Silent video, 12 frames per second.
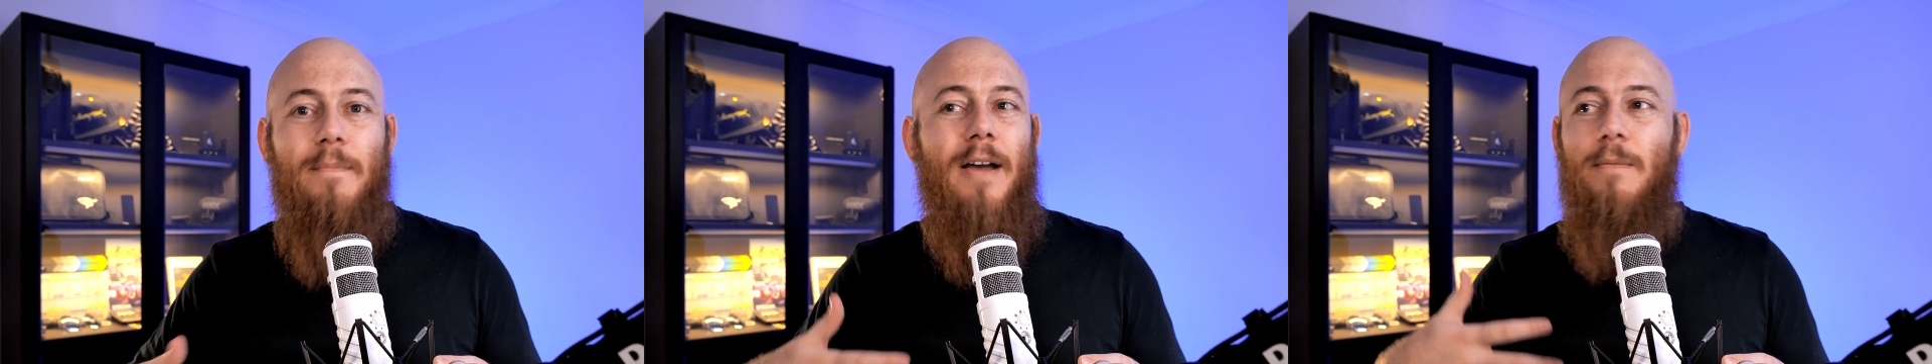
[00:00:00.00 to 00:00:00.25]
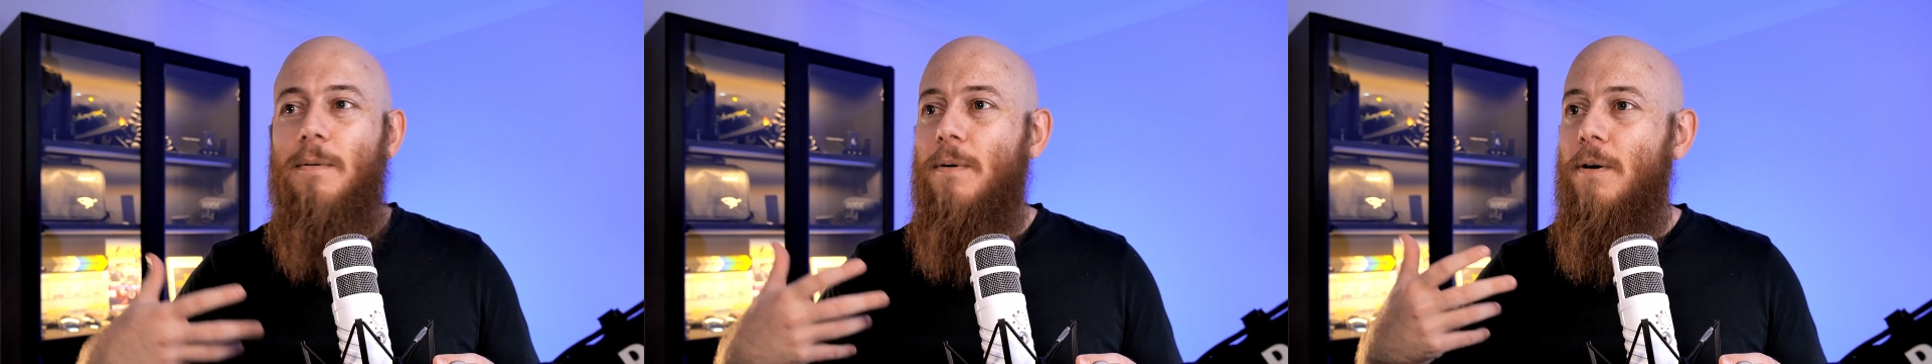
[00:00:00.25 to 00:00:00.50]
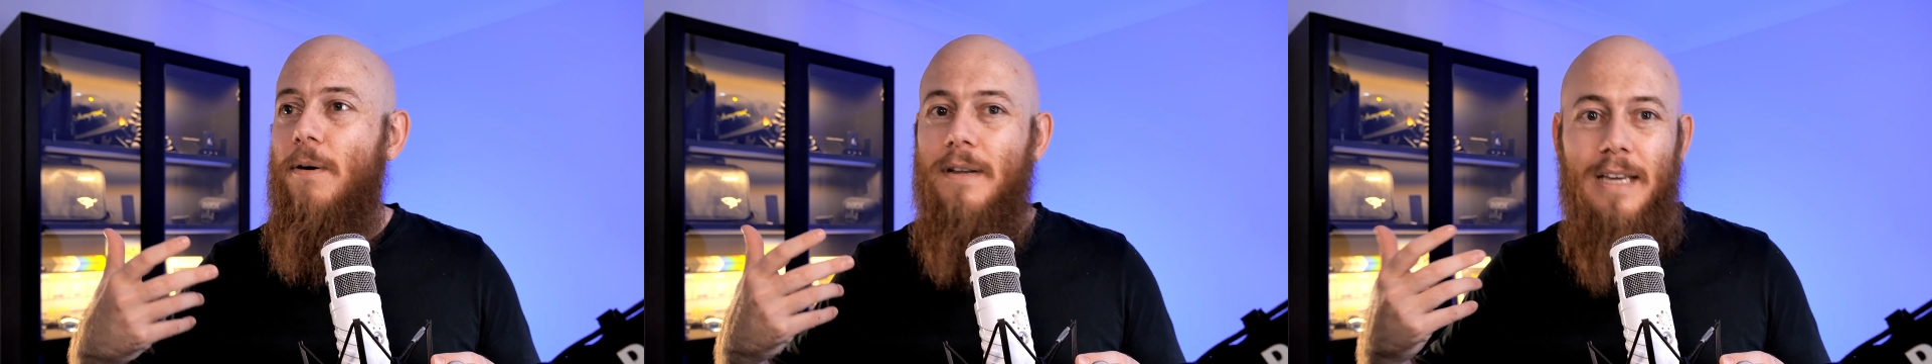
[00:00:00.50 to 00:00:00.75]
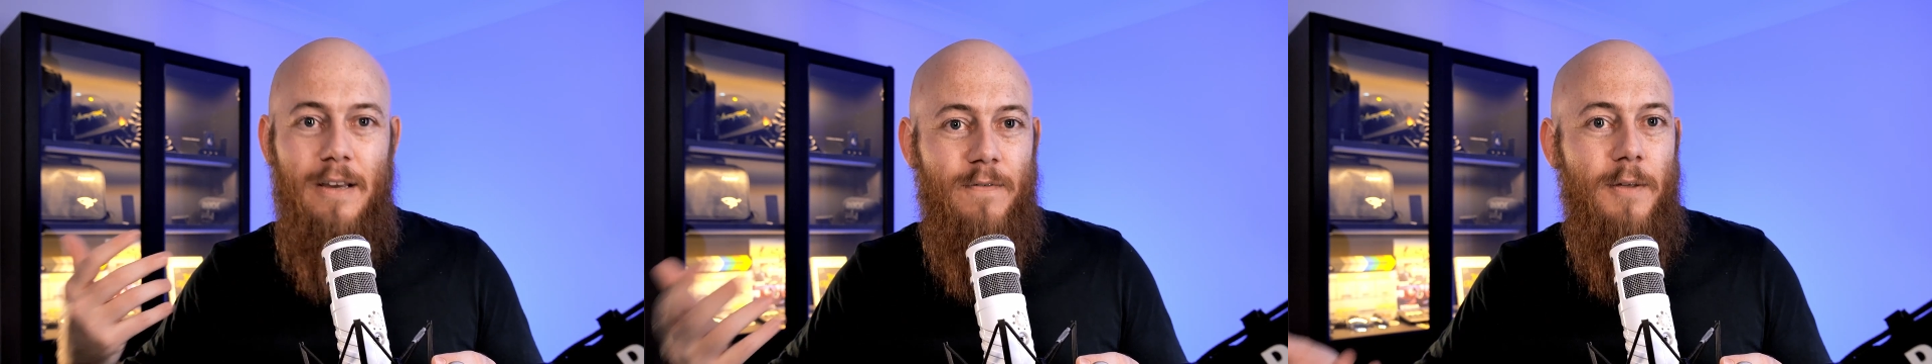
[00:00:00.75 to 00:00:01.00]
that we were going to
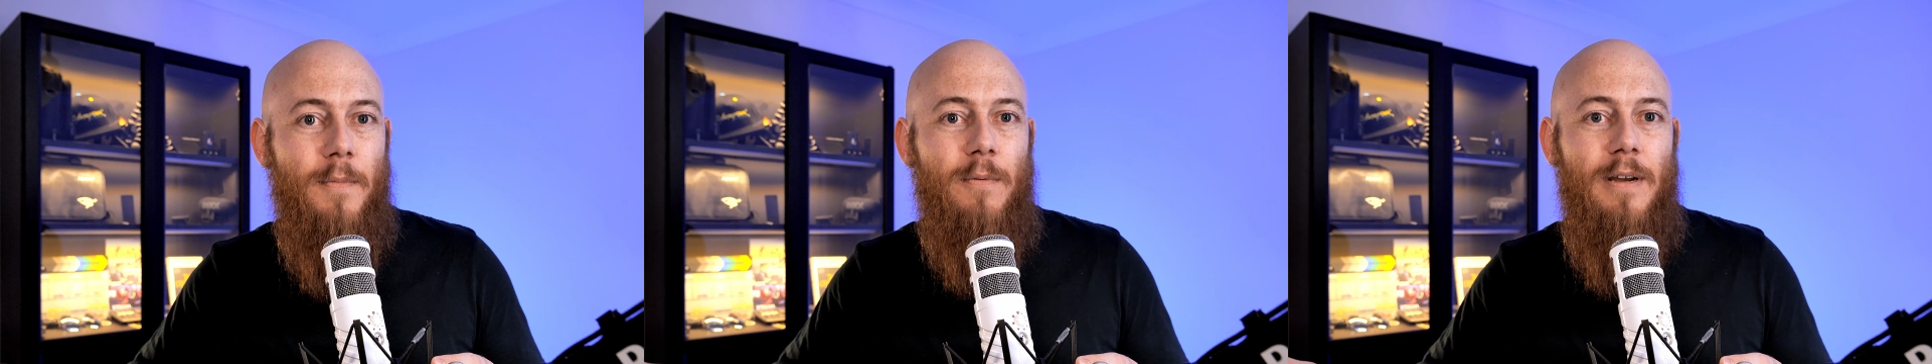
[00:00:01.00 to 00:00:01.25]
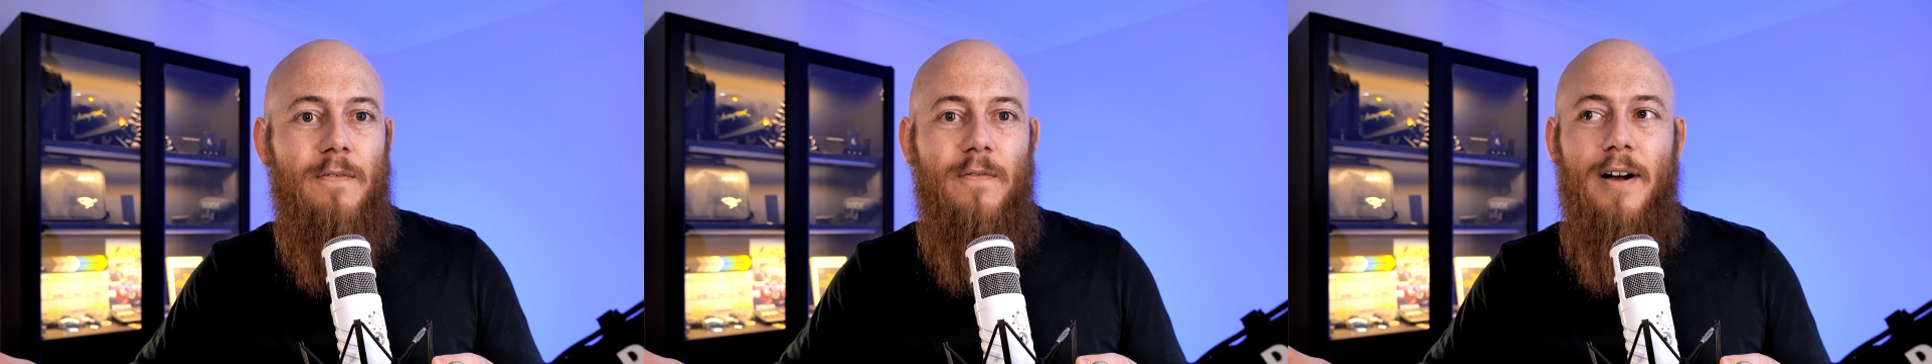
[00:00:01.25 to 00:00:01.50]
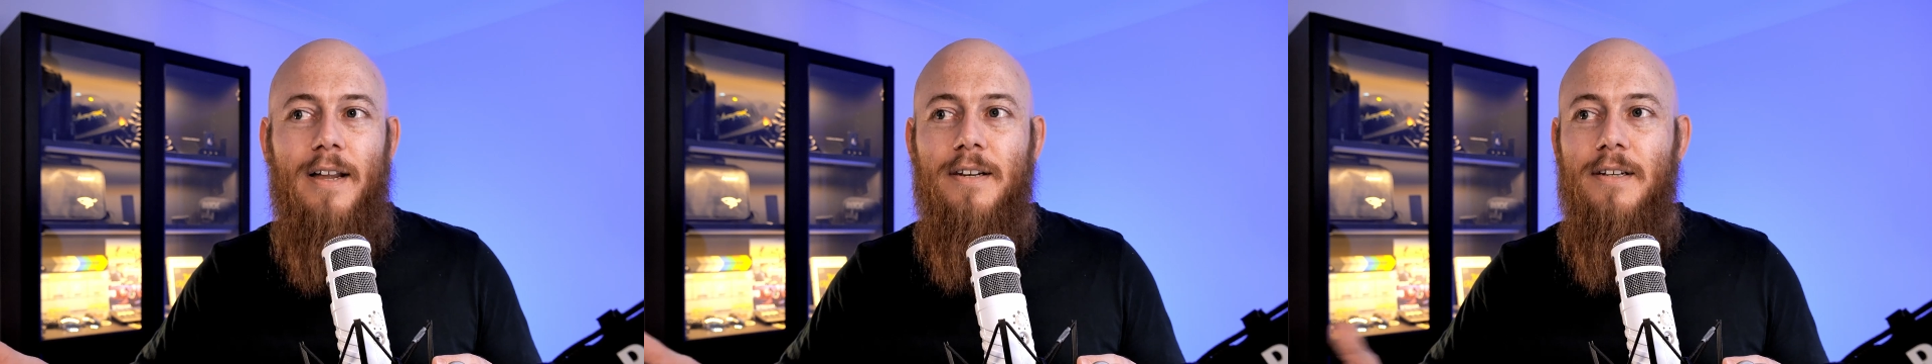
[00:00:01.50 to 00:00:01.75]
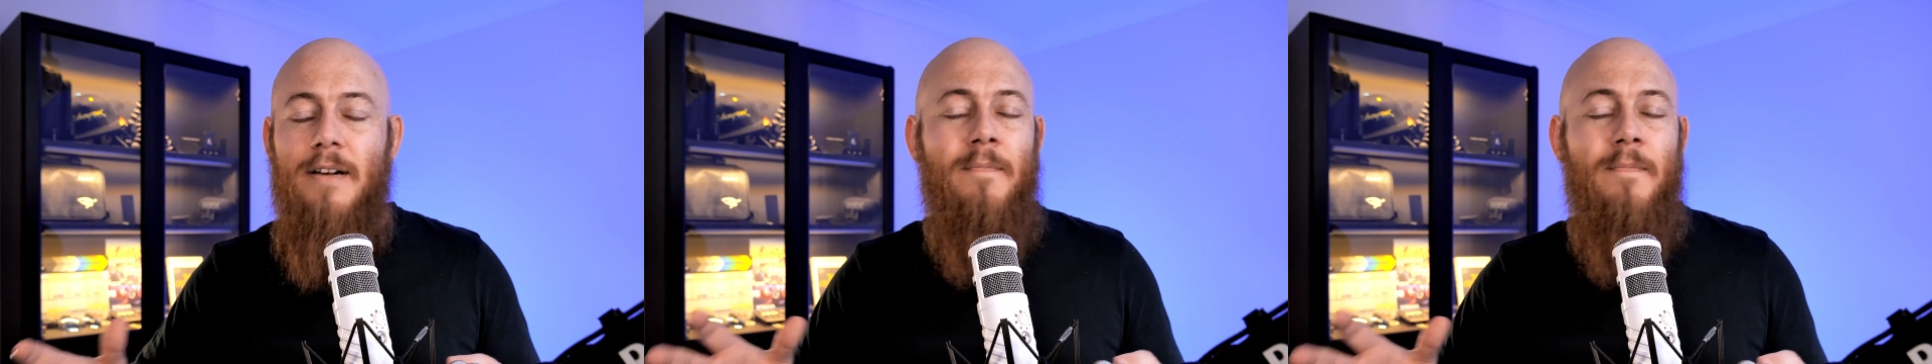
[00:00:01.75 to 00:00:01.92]
give them a refund